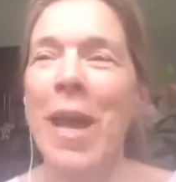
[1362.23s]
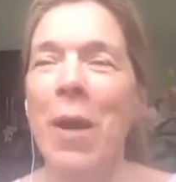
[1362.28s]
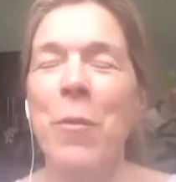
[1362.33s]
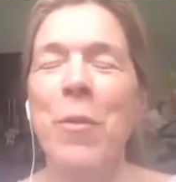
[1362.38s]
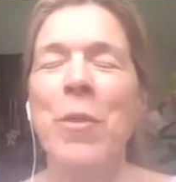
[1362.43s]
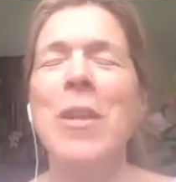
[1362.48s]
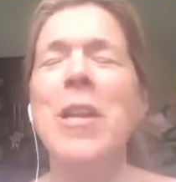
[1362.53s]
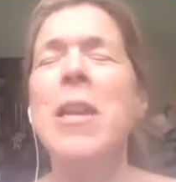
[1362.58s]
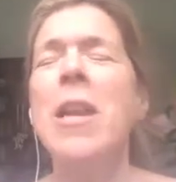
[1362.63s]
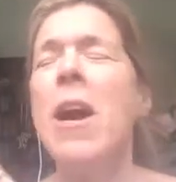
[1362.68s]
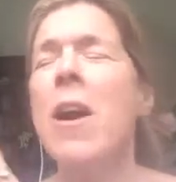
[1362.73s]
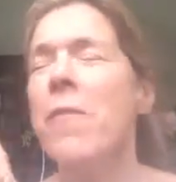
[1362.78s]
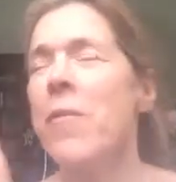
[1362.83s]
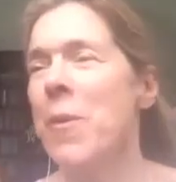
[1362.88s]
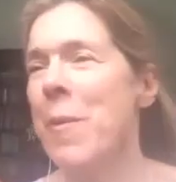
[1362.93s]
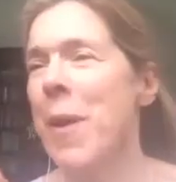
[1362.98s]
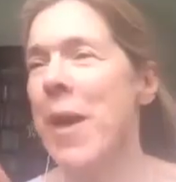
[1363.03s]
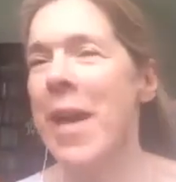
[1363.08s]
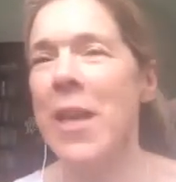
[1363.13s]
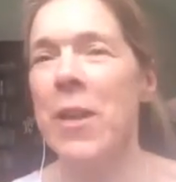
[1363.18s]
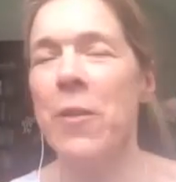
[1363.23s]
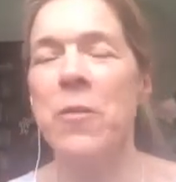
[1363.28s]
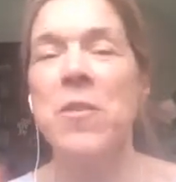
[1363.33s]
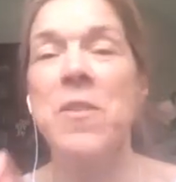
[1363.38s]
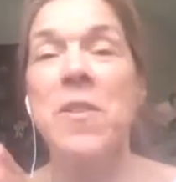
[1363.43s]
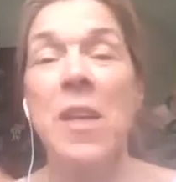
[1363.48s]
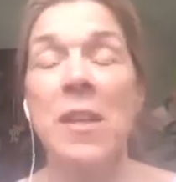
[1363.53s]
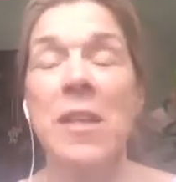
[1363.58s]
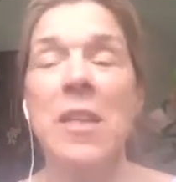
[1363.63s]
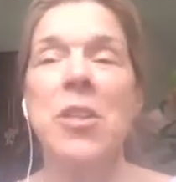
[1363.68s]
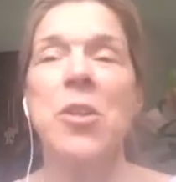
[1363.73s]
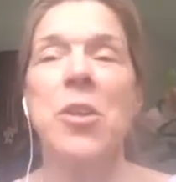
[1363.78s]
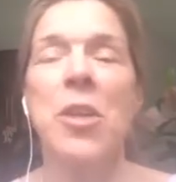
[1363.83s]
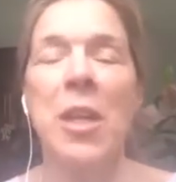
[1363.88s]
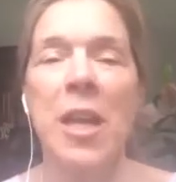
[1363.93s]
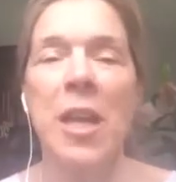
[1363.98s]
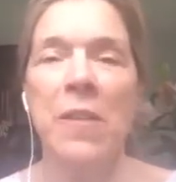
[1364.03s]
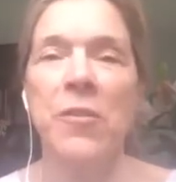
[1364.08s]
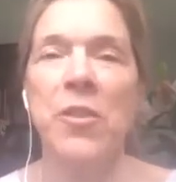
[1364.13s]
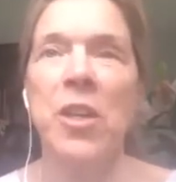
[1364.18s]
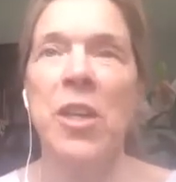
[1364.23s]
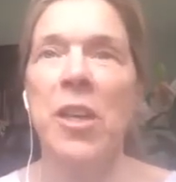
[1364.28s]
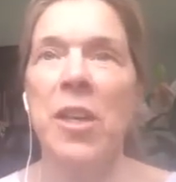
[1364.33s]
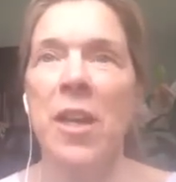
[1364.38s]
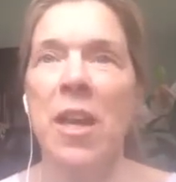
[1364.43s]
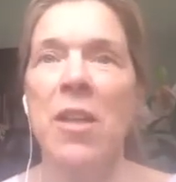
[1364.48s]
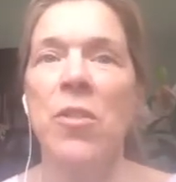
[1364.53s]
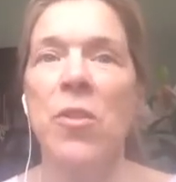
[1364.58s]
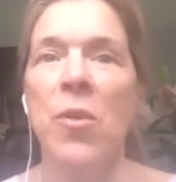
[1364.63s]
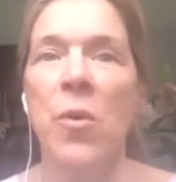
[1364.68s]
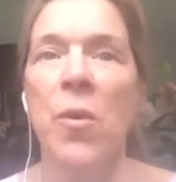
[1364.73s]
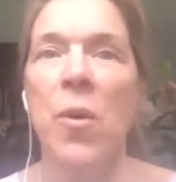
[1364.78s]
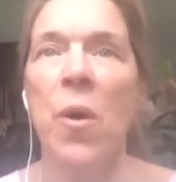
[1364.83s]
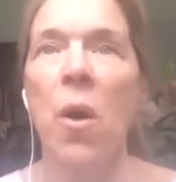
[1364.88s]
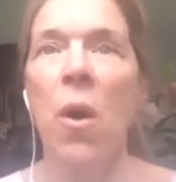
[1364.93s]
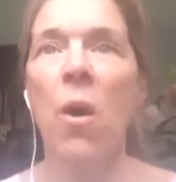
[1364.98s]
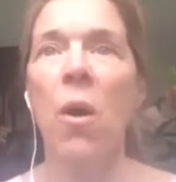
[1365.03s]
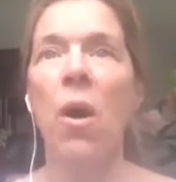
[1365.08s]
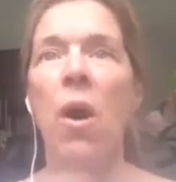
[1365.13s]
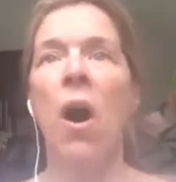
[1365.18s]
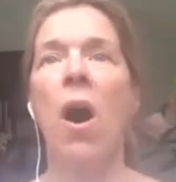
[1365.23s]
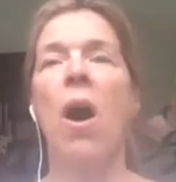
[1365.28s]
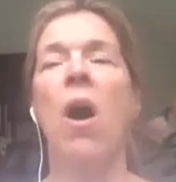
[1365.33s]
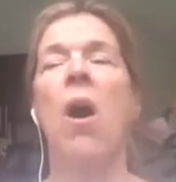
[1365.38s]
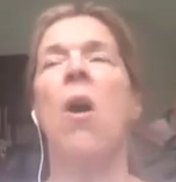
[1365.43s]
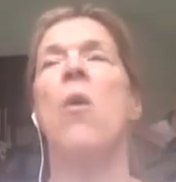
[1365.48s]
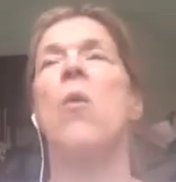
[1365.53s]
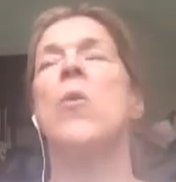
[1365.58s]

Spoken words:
I was laughing my head off, and suddenly it took a left turn, and I thought, oh